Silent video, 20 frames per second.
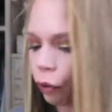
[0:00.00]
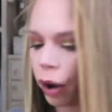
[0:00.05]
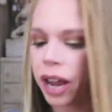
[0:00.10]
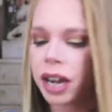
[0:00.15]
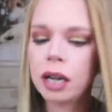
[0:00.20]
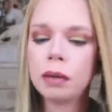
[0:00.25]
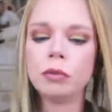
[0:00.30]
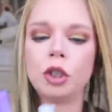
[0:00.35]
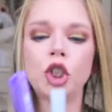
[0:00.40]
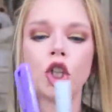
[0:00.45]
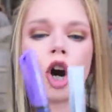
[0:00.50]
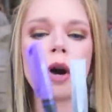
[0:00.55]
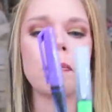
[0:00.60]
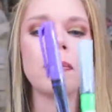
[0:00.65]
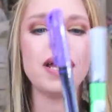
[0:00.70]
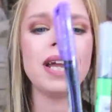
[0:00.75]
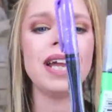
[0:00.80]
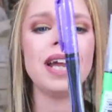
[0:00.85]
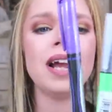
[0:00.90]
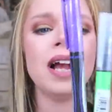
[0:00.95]
random
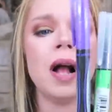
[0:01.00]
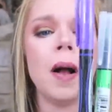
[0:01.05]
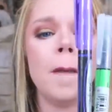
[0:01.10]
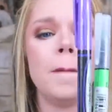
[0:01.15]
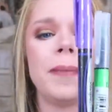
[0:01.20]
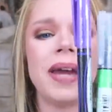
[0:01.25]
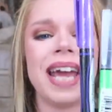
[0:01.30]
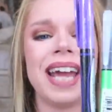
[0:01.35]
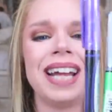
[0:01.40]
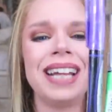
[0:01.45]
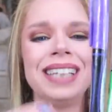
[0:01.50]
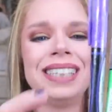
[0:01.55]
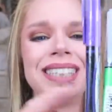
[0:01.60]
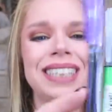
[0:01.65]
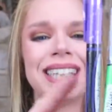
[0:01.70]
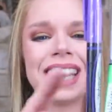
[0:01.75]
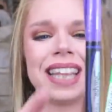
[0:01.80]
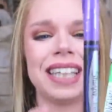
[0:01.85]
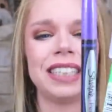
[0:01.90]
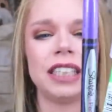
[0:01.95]
Sharpie
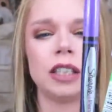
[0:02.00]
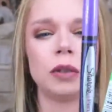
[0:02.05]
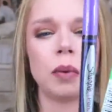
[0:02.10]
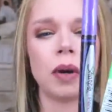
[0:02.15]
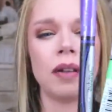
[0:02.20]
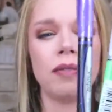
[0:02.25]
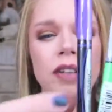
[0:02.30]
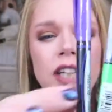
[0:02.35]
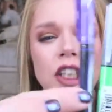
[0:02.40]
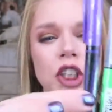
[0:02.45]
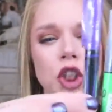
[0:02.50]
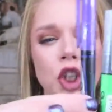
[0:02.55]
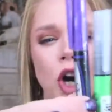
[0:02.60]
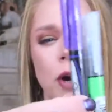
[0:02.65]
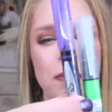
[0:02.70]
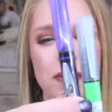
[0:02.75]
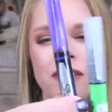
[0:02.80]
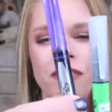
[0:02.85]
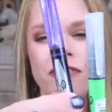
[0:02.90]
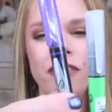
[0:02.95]
pins. This is one of the
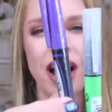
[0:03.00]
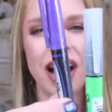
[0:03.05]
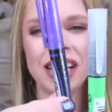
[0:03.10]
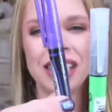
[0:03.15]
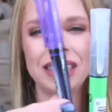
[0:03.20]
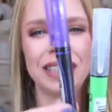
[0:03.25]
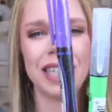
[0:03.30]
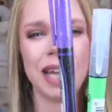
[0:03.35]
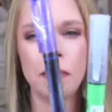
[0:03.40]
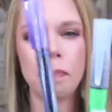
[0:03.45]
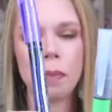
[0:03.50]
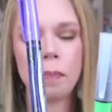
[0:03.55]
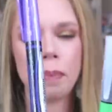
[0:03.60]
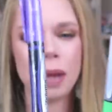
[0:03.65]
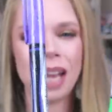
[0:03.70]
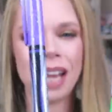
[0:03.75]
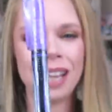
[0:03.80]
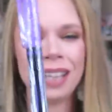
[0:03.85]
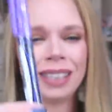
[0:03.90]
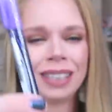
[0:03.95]
Sharpie fine tip
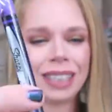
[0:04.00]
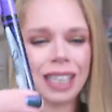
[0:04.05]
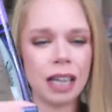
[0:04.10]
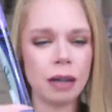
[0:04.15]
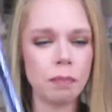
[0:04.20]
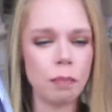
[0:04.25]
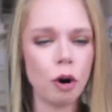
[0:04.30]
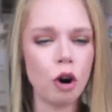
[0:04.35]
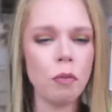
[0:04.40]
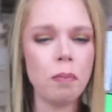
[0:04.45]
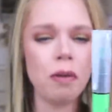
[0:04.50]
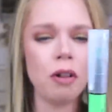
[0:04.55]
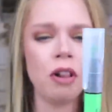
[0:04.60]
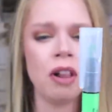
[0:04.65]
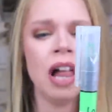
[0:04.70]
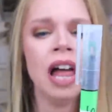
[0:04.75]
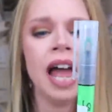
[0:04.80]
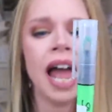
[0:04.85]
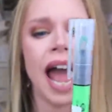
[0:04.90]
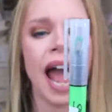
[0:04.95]
pins in
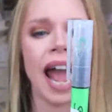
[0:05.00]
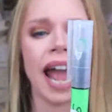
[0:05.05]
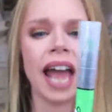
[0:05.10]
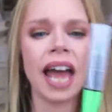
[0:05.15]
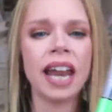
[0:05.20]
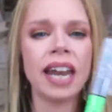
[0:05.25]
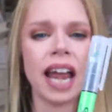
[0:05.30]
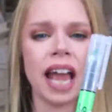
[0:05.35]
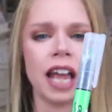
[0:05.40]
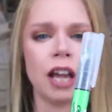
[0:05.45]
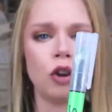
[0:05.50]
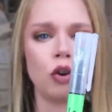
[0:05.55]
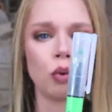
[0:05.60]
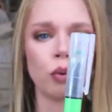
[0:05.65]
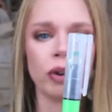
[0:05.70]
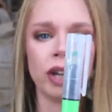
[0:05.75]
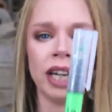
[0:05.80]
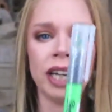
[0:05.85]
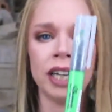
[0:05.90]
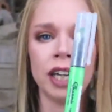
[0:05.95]
purple, and a
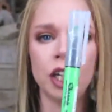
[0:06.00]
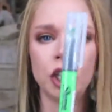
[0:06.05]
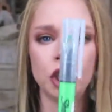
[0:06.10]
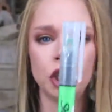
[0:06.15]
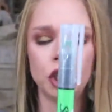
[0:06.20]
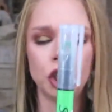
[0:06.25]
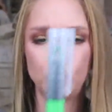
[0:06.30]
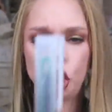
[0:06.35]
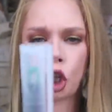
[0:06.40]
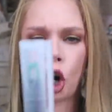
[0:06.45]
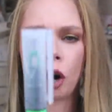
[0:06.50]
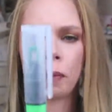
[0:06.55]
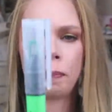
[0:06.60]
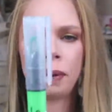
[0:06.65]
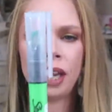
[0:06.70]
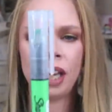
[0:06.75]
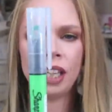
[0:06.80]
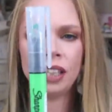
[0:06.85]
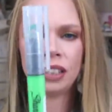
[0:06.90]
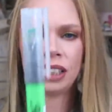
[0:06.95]
green
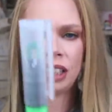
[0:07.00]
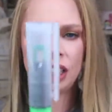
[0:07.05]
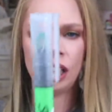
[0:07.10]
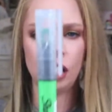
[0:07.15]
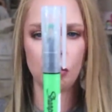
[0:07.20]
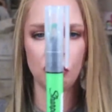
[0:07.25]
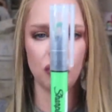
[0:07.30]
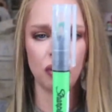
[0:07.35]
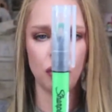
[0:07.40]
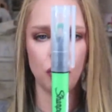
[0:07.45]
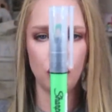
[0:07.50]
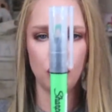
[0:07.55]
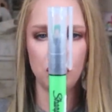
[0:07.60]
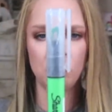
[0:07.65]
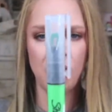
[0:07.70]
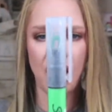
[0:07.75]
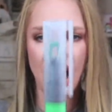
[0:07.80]
Sharpie see-through